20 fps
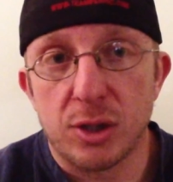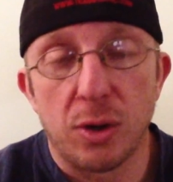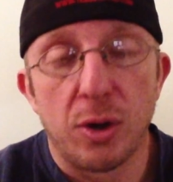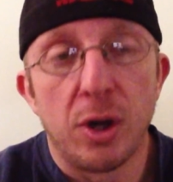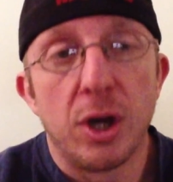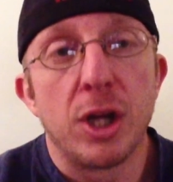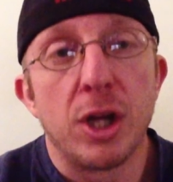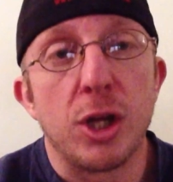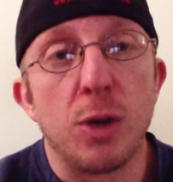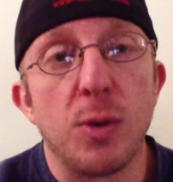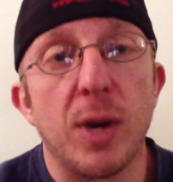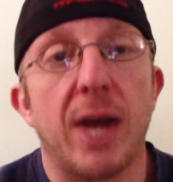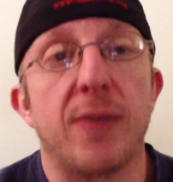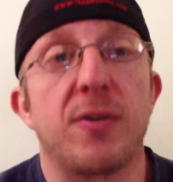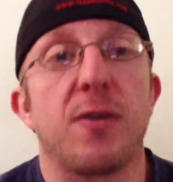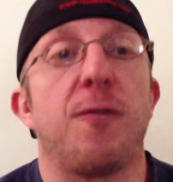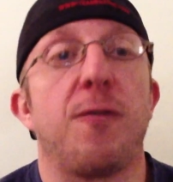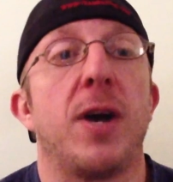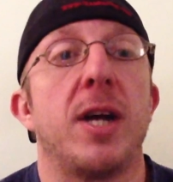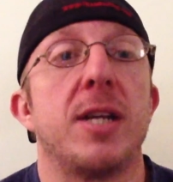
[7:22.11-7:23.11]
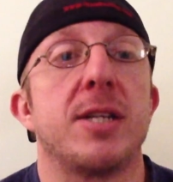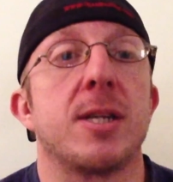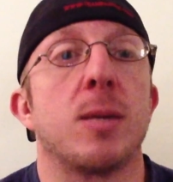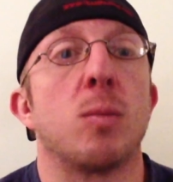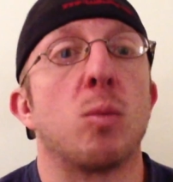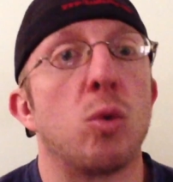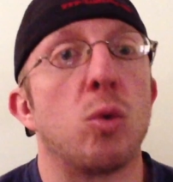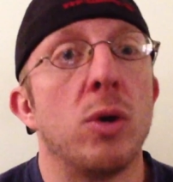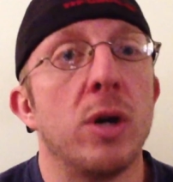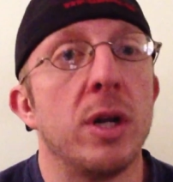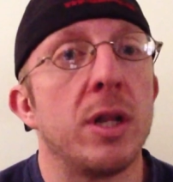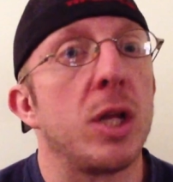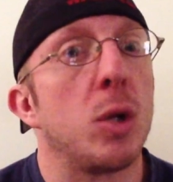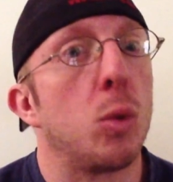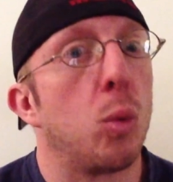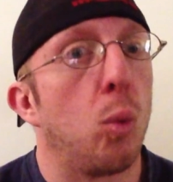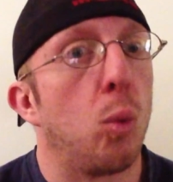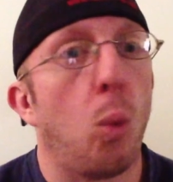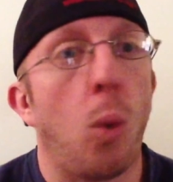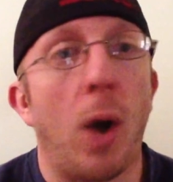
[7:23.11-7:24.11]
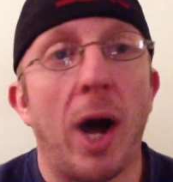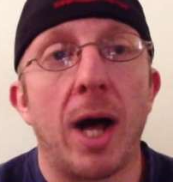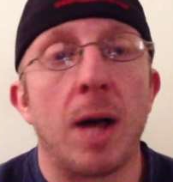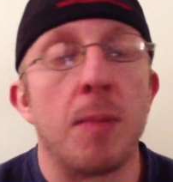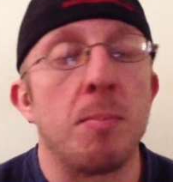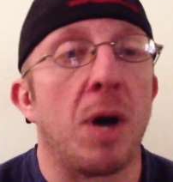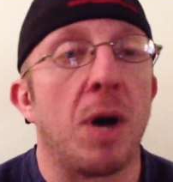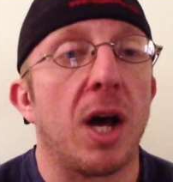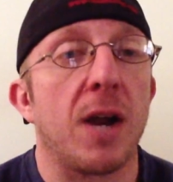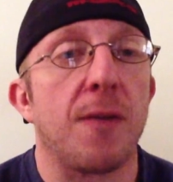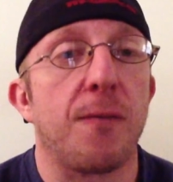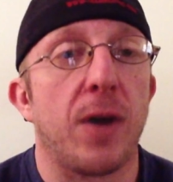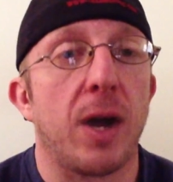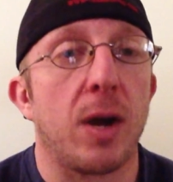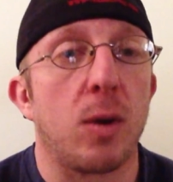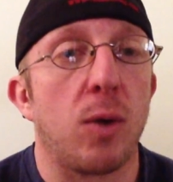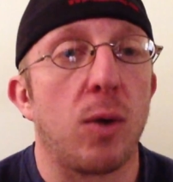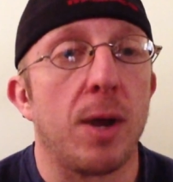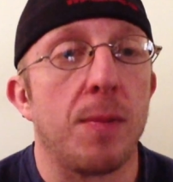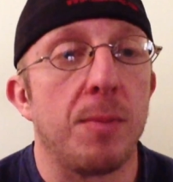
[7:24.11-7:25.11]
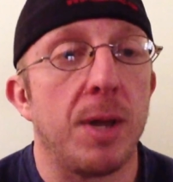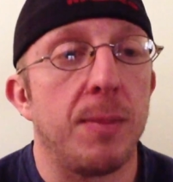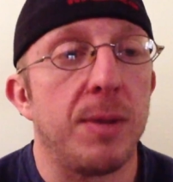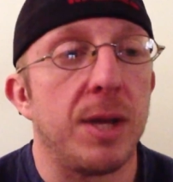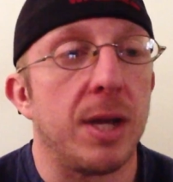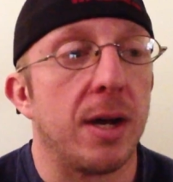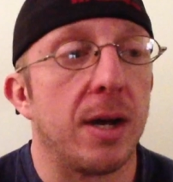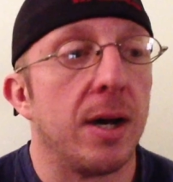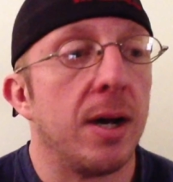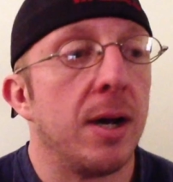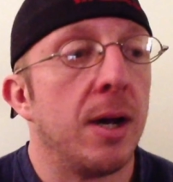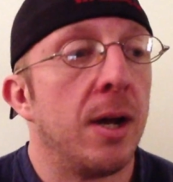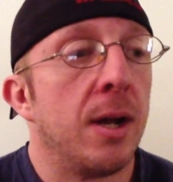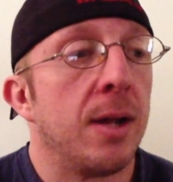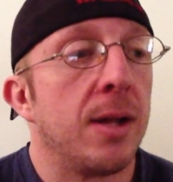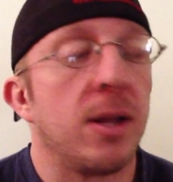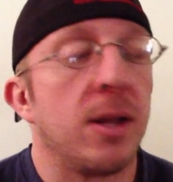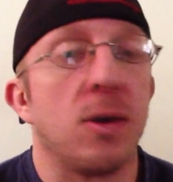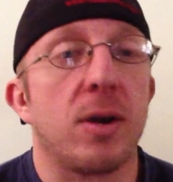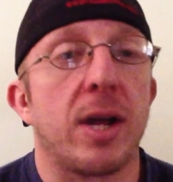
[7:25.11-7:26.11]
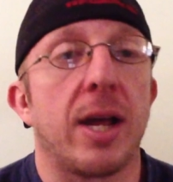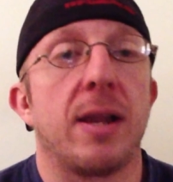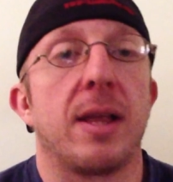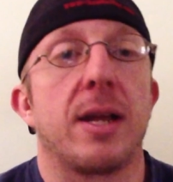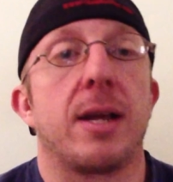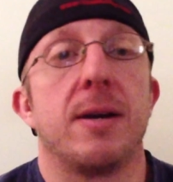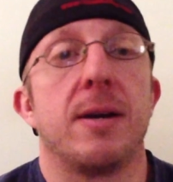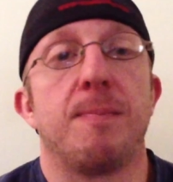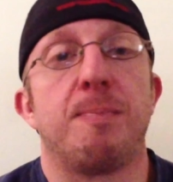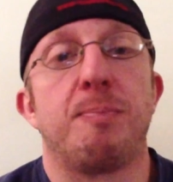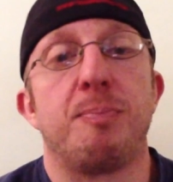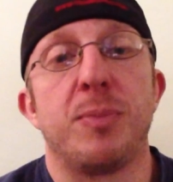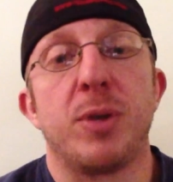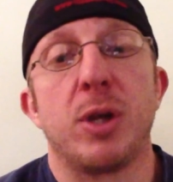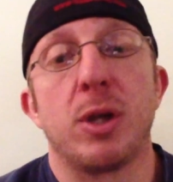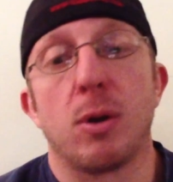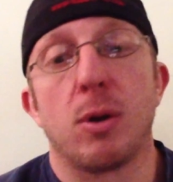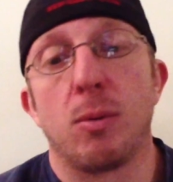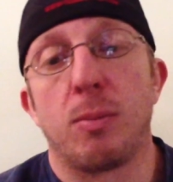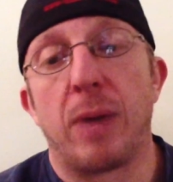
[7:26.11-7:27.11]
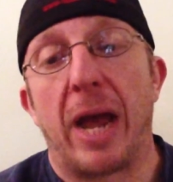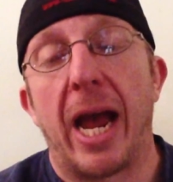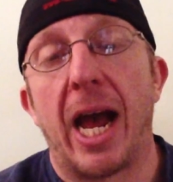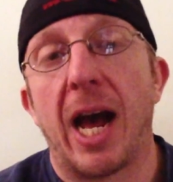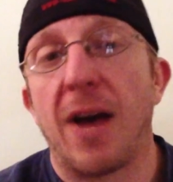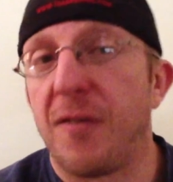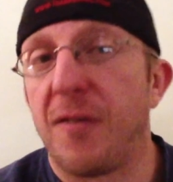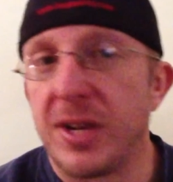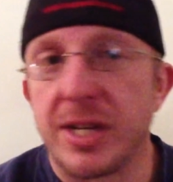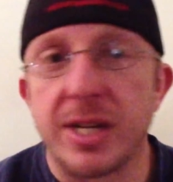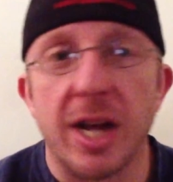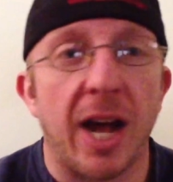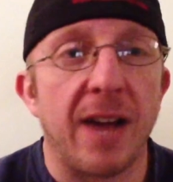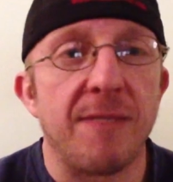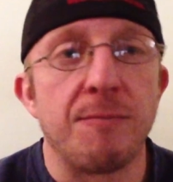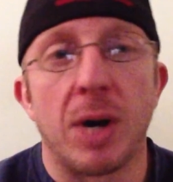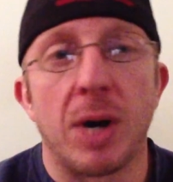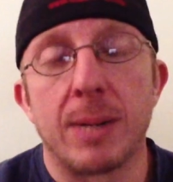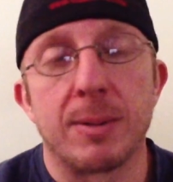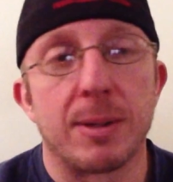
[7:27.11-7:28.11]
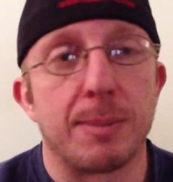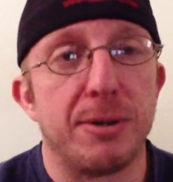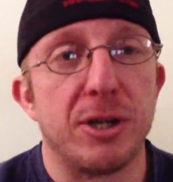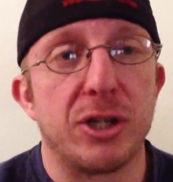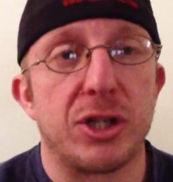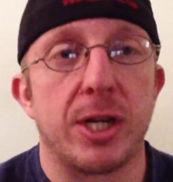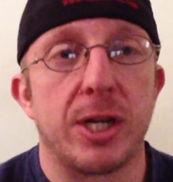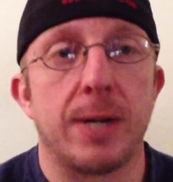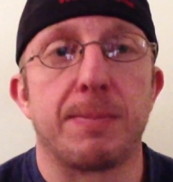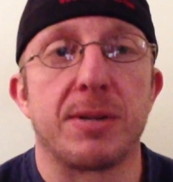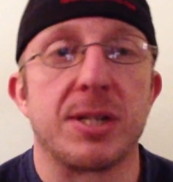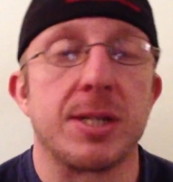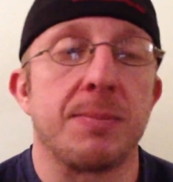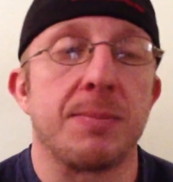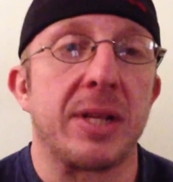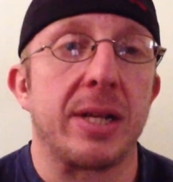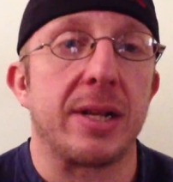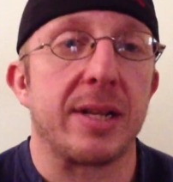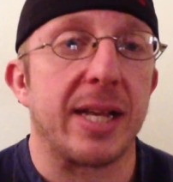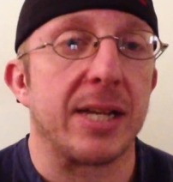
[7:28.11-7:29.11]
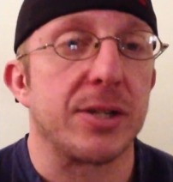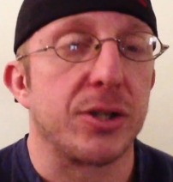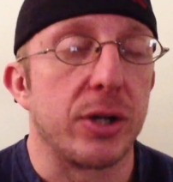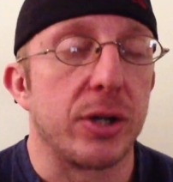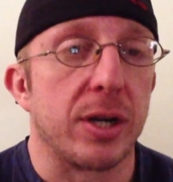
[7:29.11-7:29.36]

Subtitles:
So you would have to find some really wild modified way, maybe a kind of like a half a dive bomber push-up or something like that.